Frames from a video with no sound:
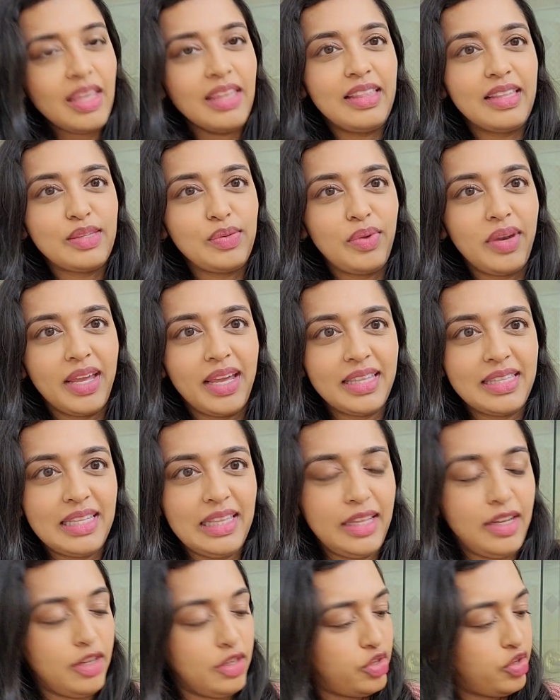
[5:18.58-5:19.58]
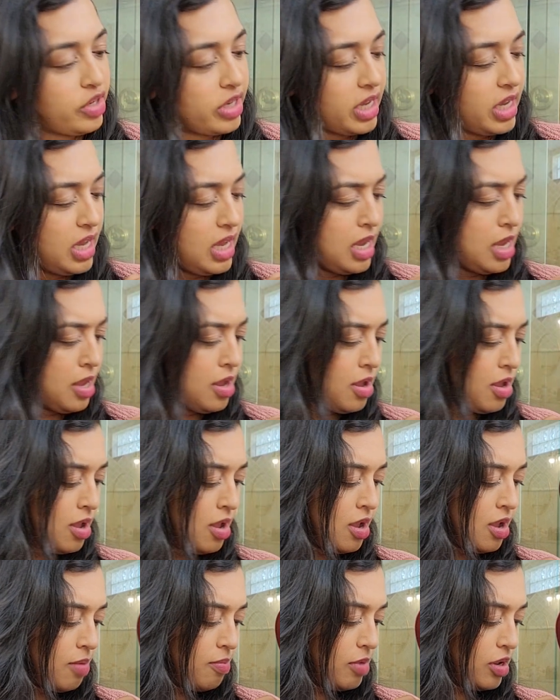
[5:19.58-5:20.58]
That's when it gets a little tricky.
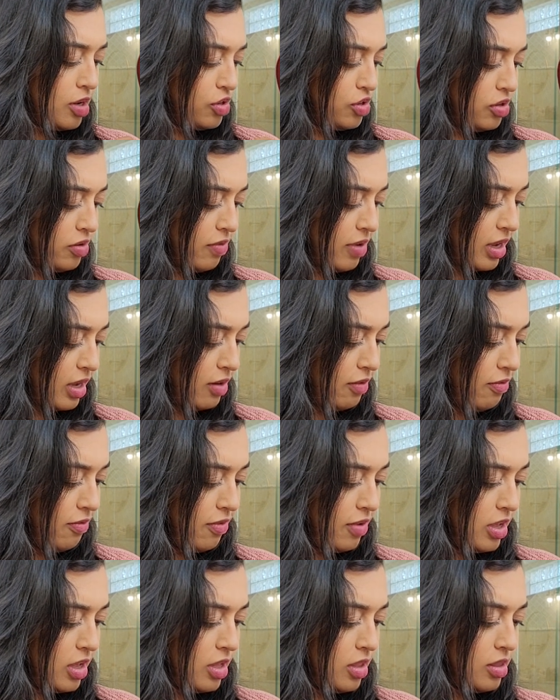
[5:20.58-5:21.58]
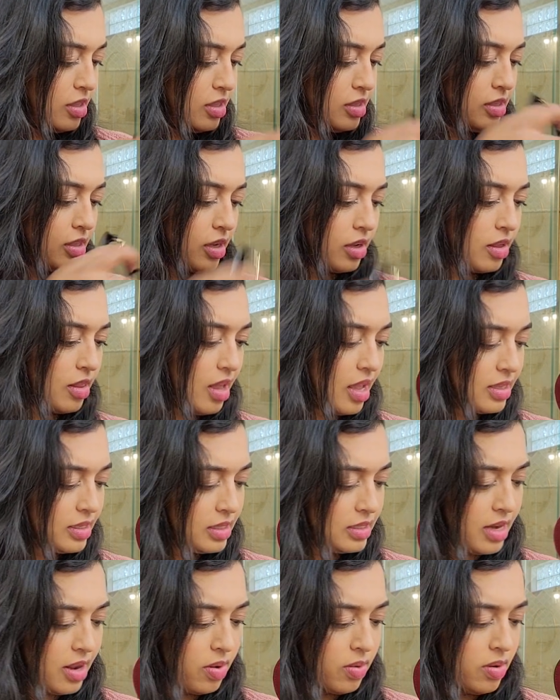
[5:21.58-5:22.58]
I'm not sure if I can fit the
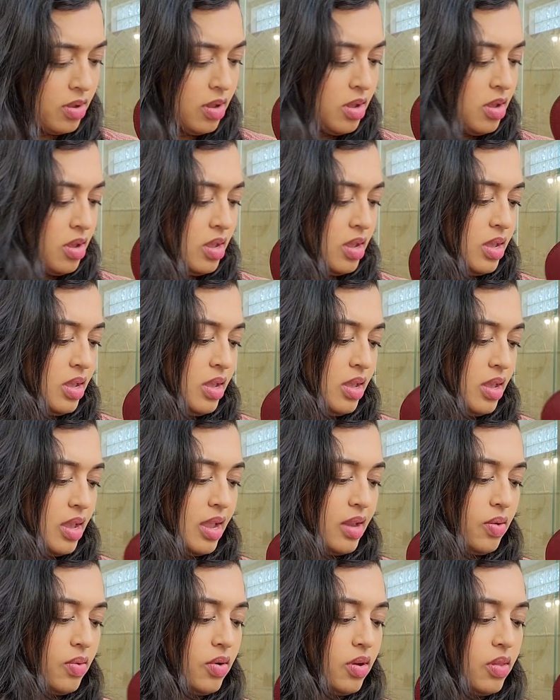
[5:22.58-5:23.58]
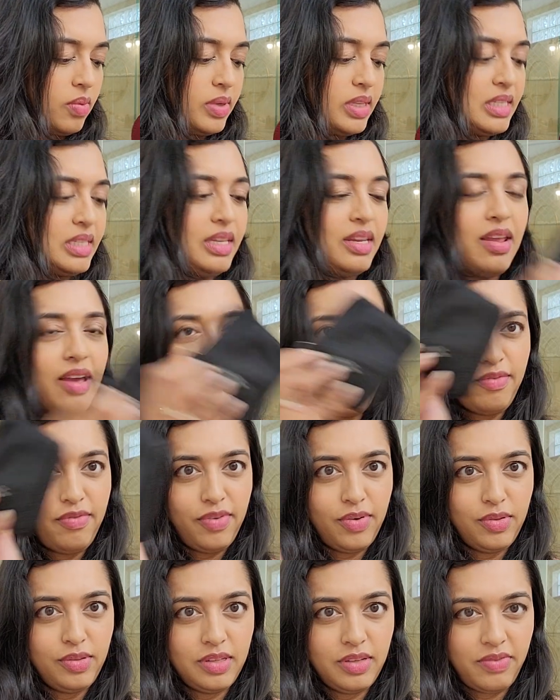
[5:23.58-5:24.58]
sunglasses now. I don't always need
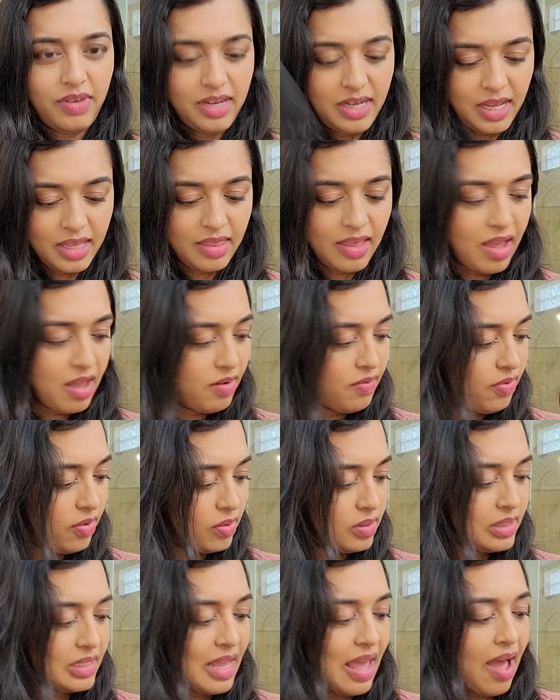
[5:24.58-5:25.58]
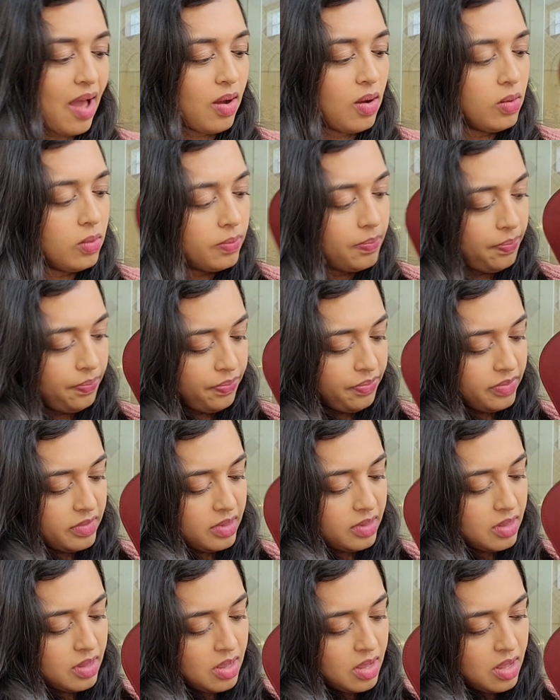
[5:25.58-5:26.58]
headphones. If I take the headphones out,
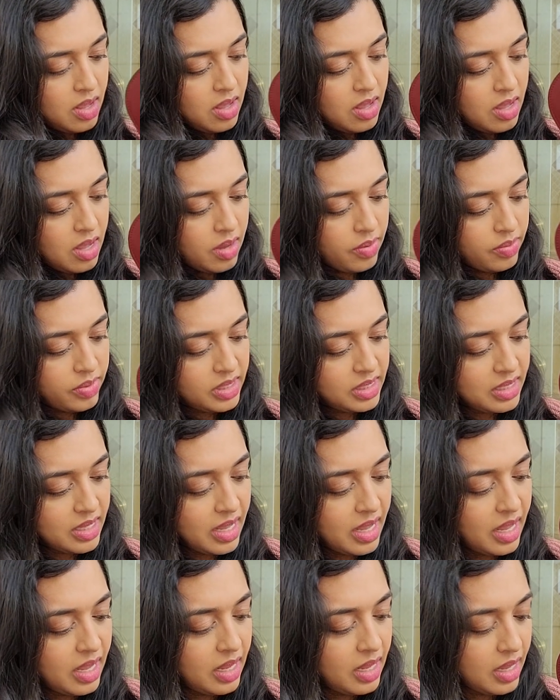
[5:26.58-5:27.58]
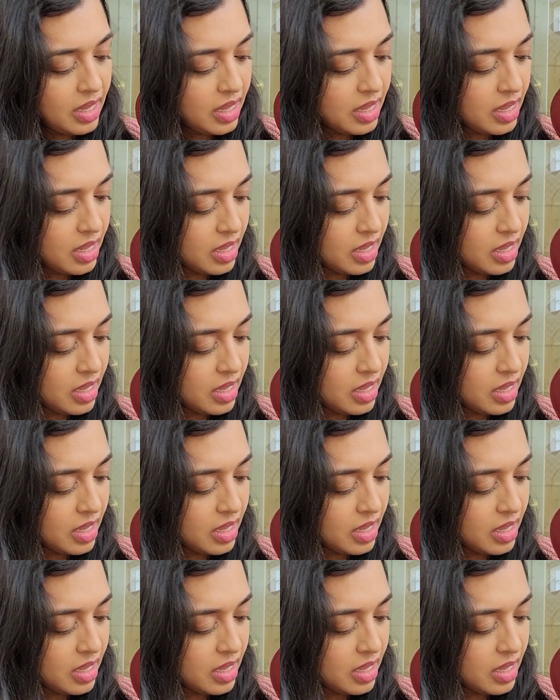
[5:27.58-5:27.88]
I would say